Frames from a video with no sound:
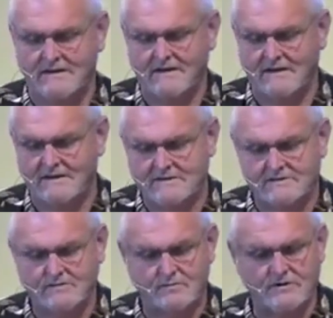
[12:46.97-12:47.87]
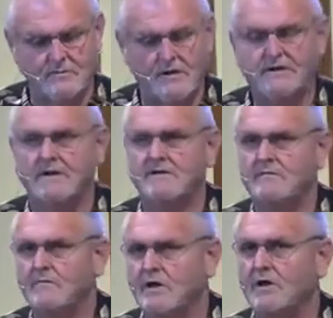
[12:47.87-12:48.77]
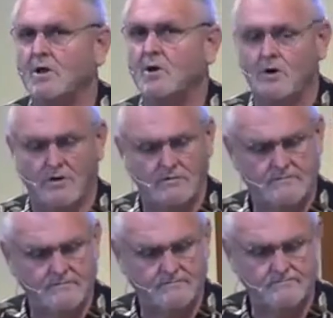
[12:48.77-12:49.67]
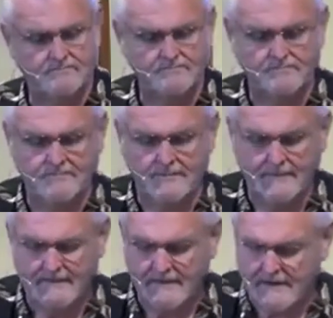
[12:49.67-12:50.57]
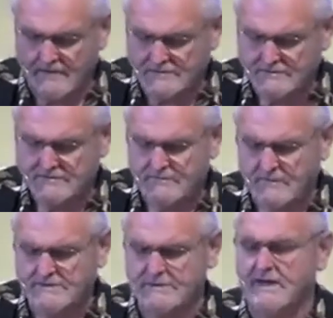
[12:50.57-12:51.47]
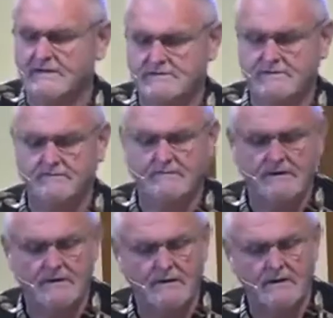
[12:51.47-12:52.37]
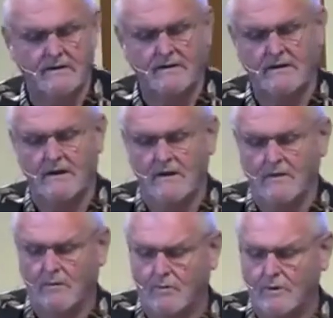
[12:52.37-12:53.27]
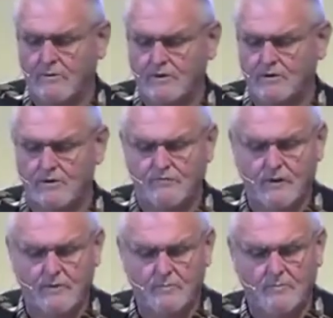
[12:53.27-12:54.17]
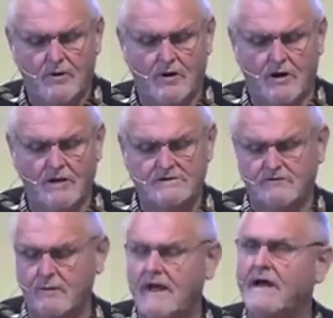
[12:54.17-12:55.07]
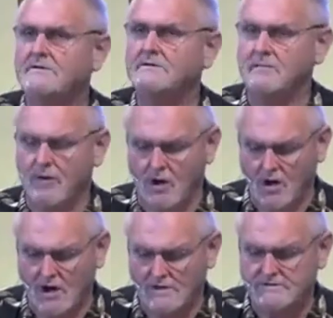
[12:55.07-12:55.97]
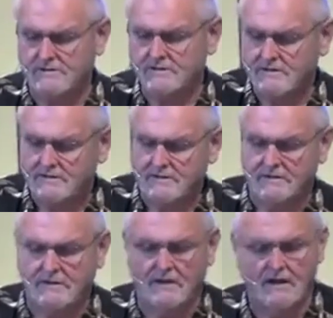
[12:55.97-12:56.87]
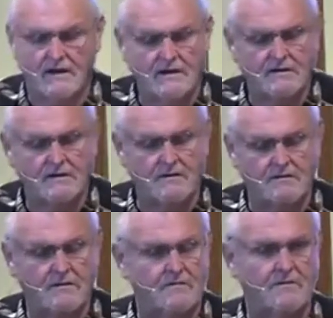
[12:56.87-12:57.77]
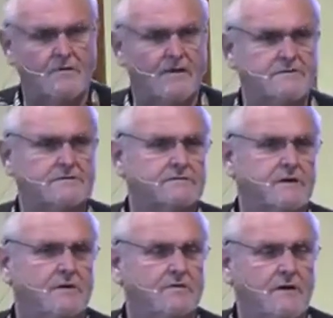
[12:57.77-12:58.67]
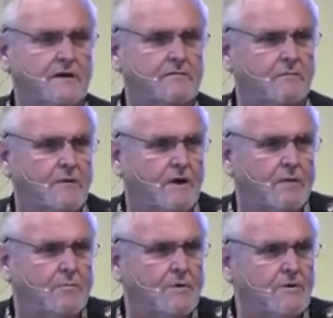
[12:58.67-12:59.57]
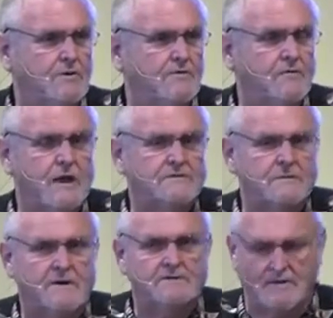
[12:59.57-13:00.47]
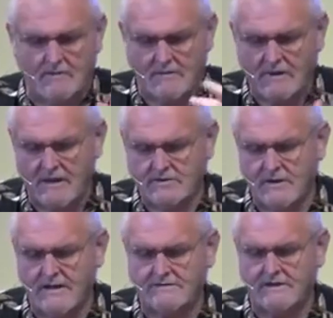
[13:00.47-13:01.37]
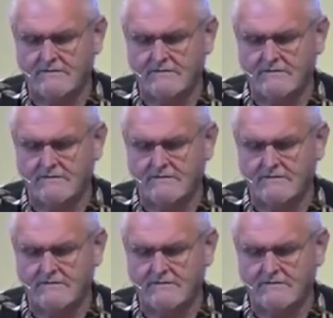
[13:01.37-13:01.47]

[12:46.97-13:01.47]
And this is a rhythm we can learn. And here's what's next. What we would do if we would pause, if we actually pause. That's, what we would do if we actually pause. Well, I'm glad you're asking.